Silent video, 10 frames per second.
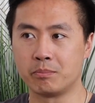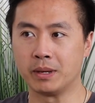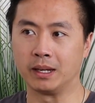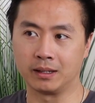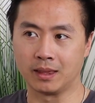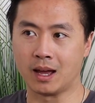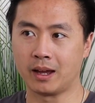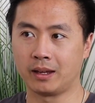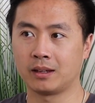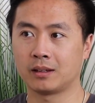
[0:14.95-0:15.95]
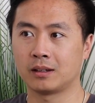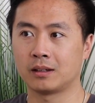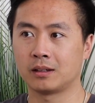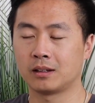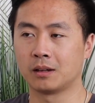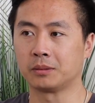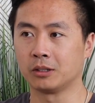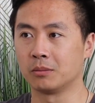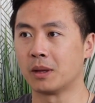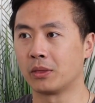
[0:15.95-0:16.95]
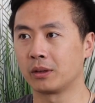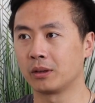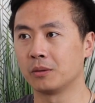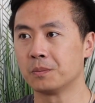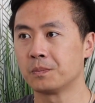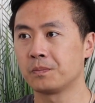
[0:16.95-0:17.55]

big lie up till a month ago.